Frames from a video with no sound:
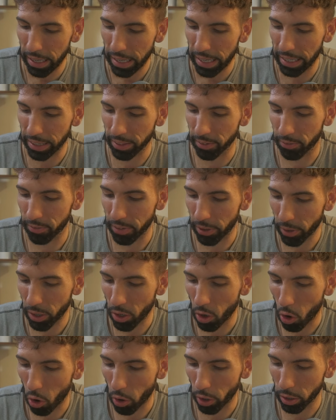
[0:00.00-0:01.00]
in the very
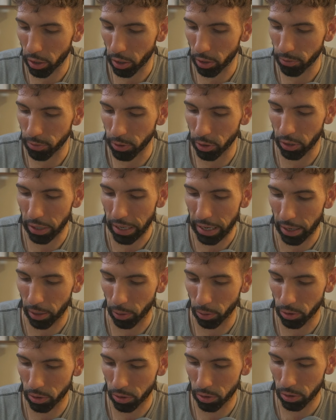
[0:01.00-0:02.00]
heart of your
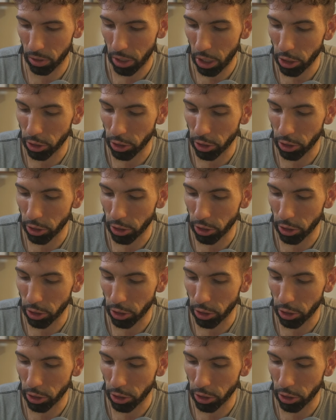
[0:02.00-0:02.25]
house,